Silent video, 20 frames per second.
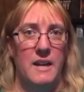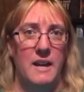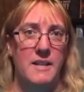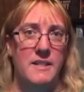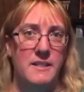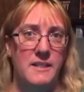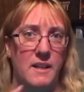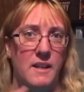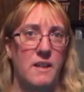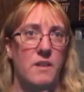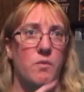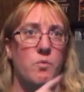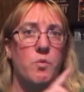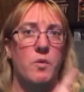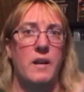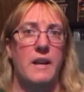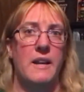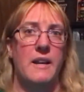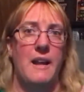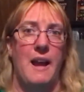I did
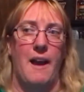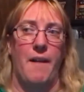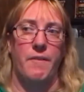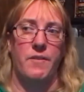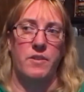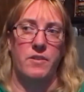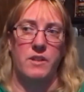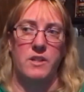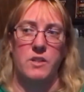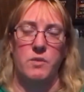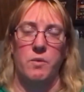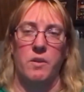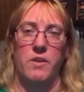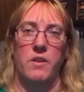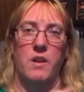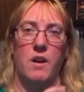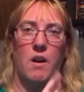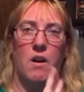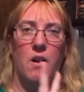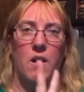read, after this one,
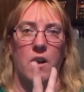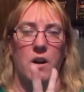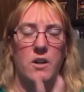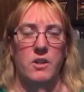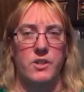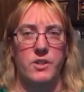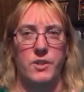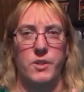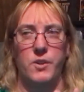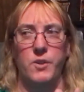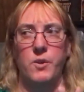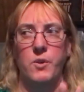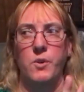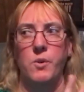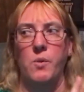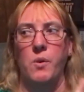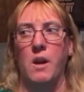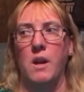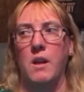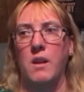there are
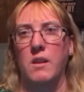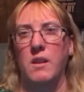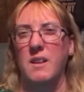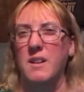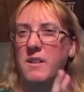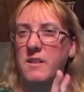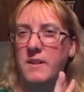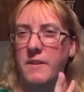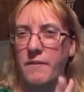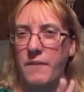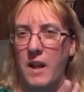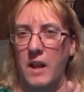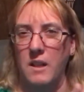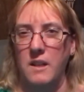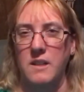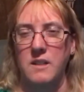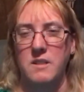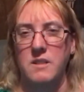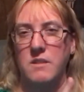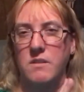two little
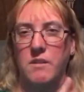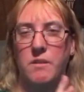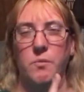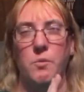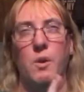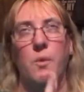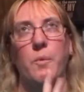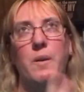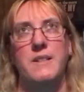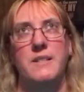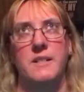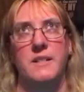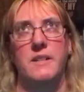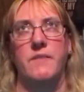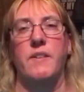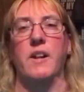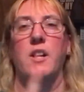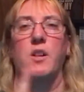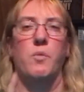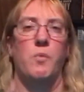novellas, one's a
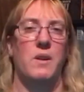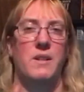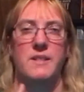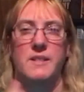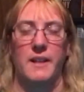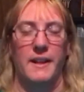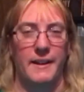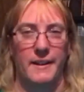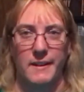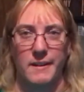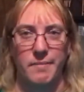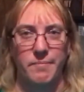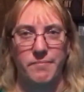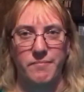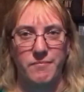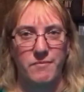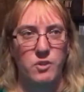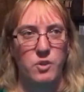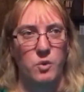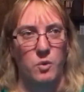novella, one's like a
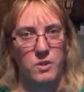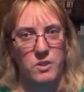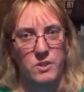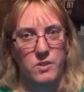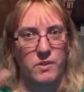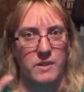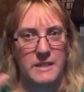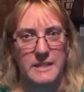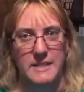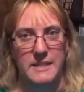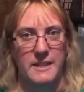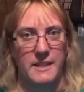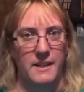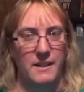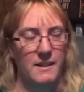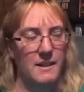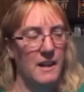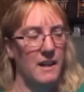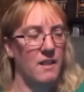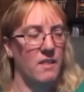short story
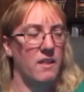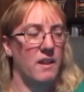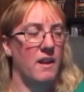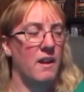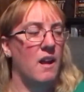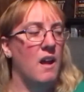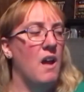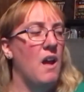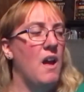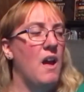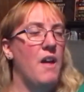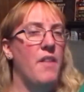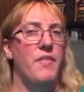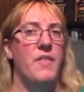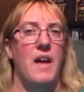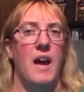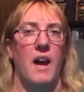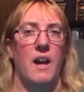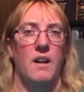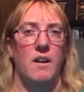scene kind of thing,
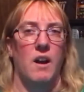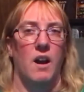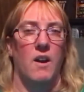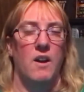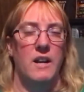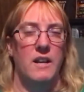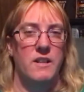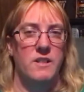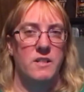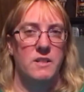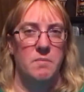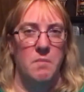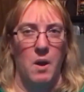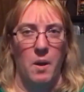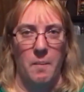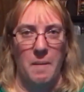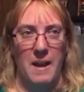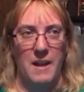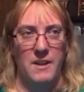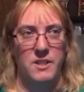that are in Small
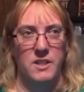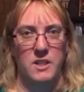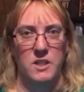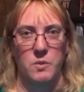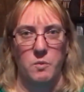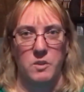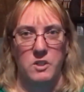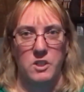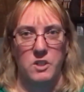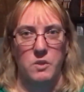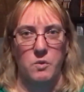Magics, which is